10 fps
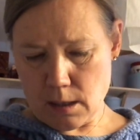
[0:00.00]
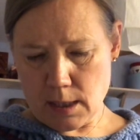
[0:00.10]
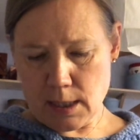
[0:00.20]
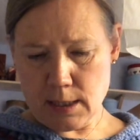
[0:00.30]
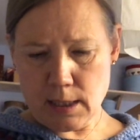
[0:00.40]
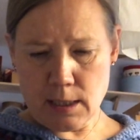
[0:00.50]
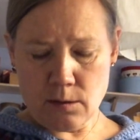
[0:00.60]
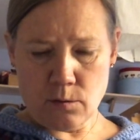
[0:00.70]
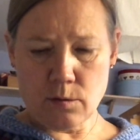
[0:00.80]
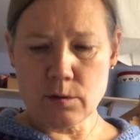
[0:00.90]
And
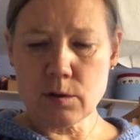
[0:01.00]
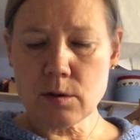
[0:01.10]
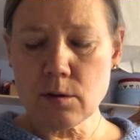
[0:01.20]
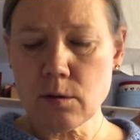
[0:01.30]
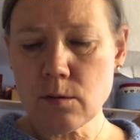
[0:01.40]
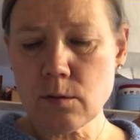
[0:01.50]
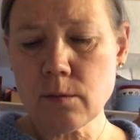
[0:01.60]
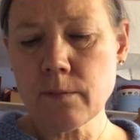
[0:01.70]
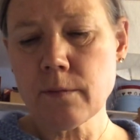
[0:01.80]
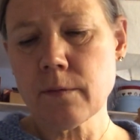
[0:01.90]
then also
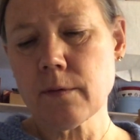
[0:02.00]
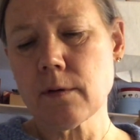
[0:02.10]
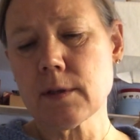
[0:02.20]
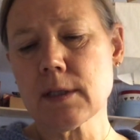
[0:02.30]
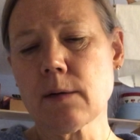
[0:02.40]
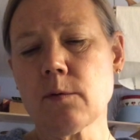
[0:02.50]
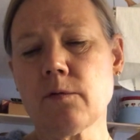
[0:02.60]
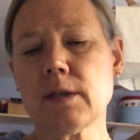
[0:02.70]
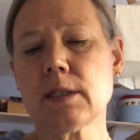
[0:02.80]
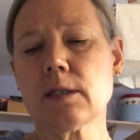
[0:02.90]
some
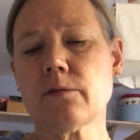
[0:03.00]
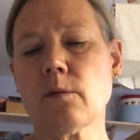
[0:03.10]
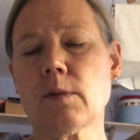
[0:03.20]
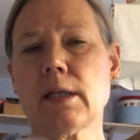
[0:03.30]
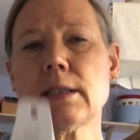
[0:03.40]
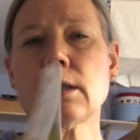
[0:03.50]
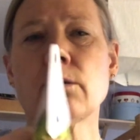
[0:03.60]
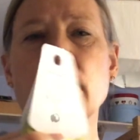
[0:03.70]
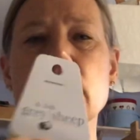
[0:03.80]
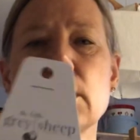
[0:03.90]
of it is from the Little
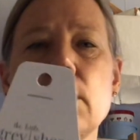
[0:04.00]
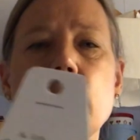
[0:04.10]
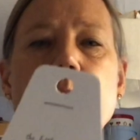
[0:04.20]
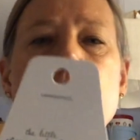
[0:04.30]
Grey Sheep.